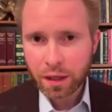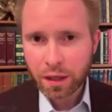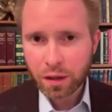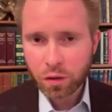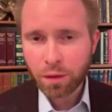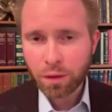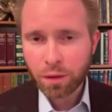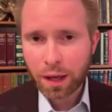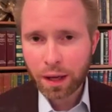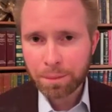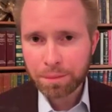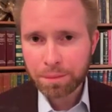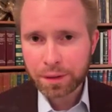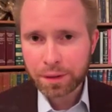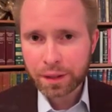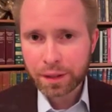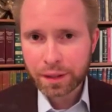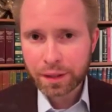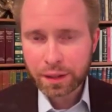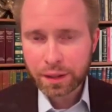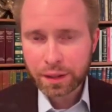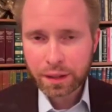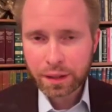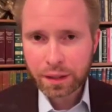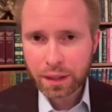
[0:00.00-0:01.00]
who might
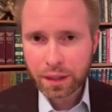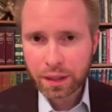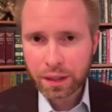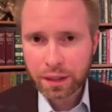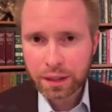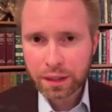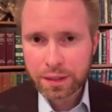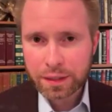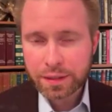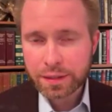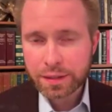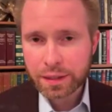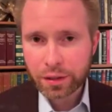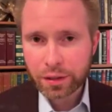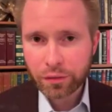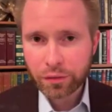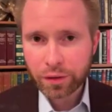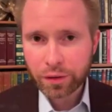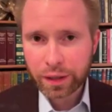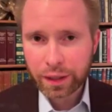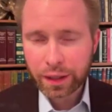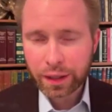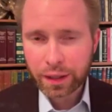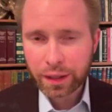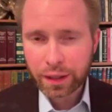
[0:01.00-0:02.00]
be
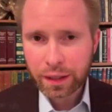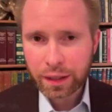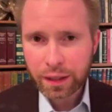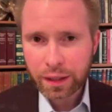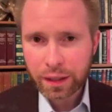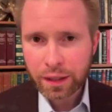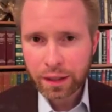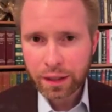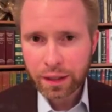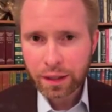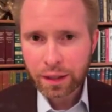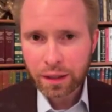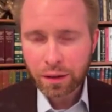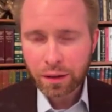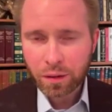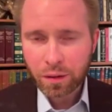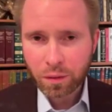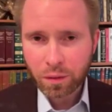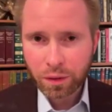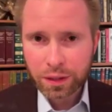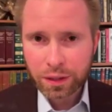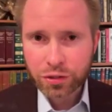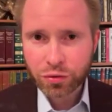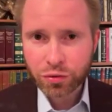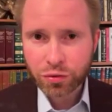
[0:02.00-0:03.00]
considering
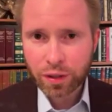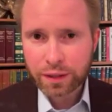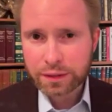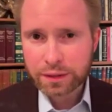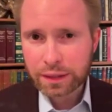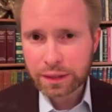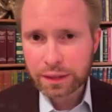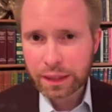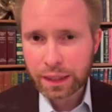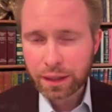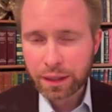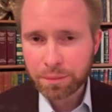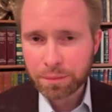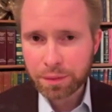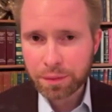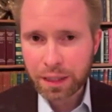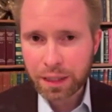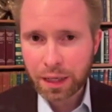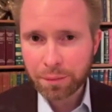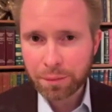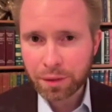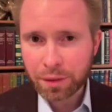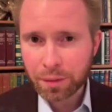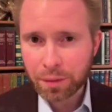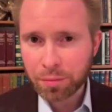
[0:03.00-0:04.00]
or interested in
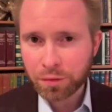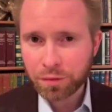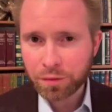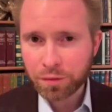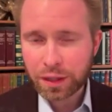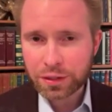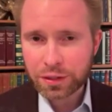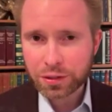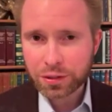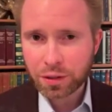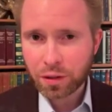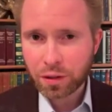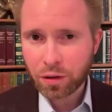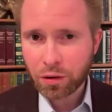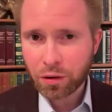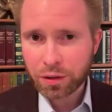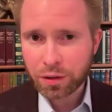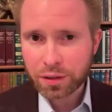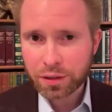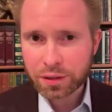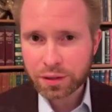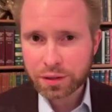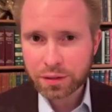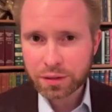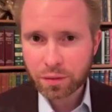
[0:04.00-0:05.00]
becoming a professional
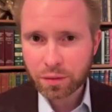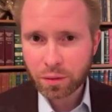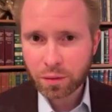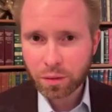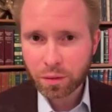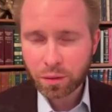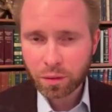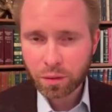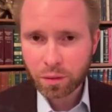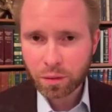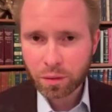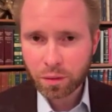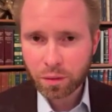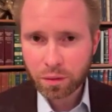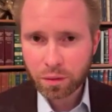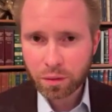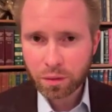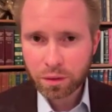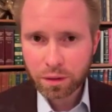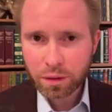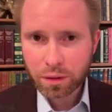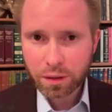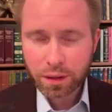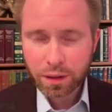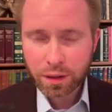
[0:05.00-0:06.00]
artist or
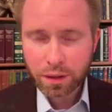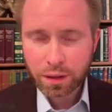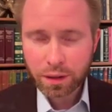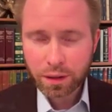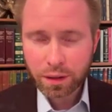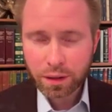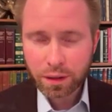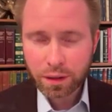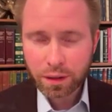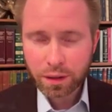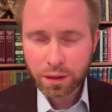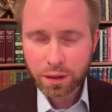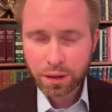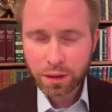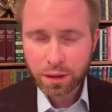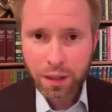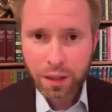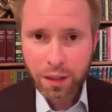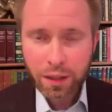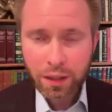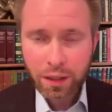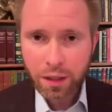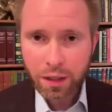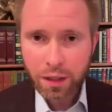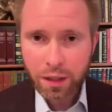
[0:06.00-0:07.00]
someone
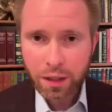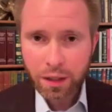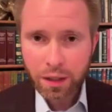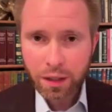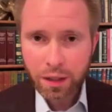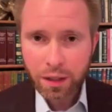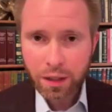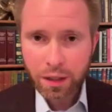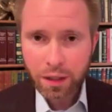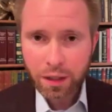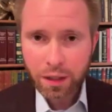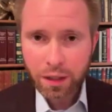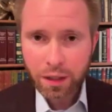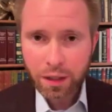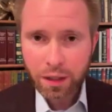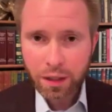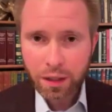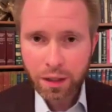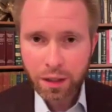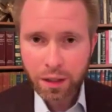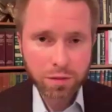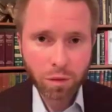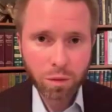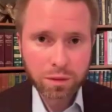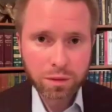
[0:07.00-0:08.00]
who draws
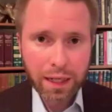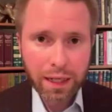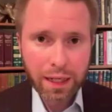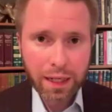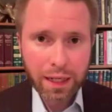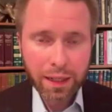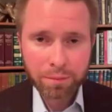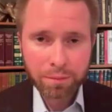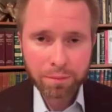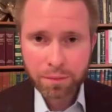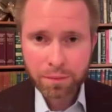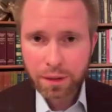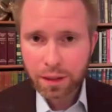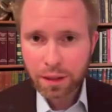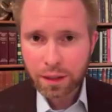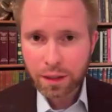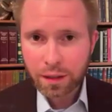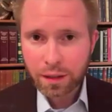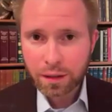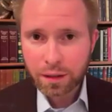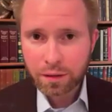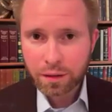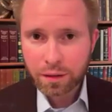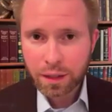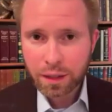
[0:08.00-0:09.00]
full time
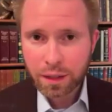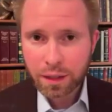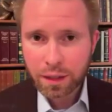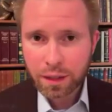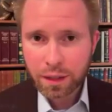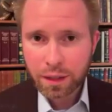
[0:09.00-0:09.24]
as a